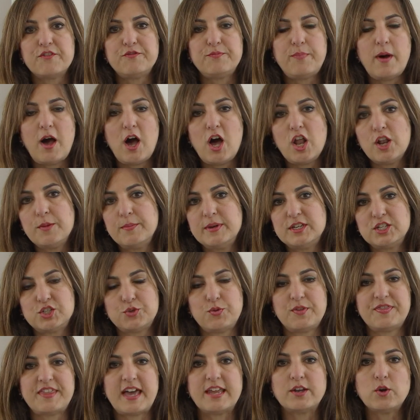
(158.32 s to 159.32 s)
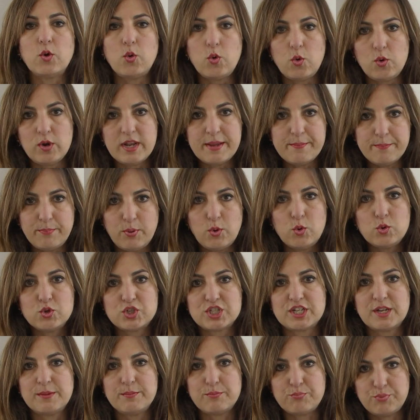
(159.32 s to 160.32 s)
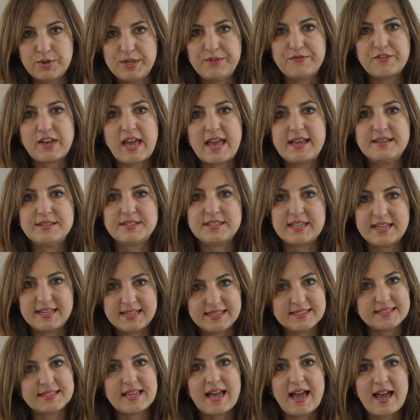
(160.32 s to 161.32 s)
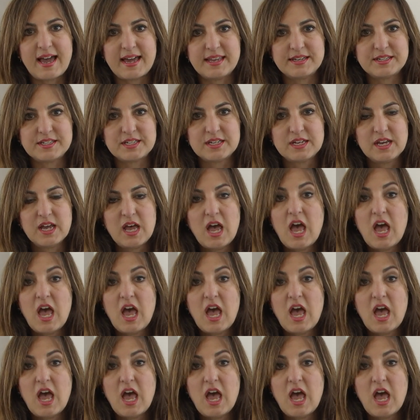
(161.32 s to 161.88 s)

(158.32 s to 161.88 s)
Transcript: of Parliament with that all-important briefcase in his hand?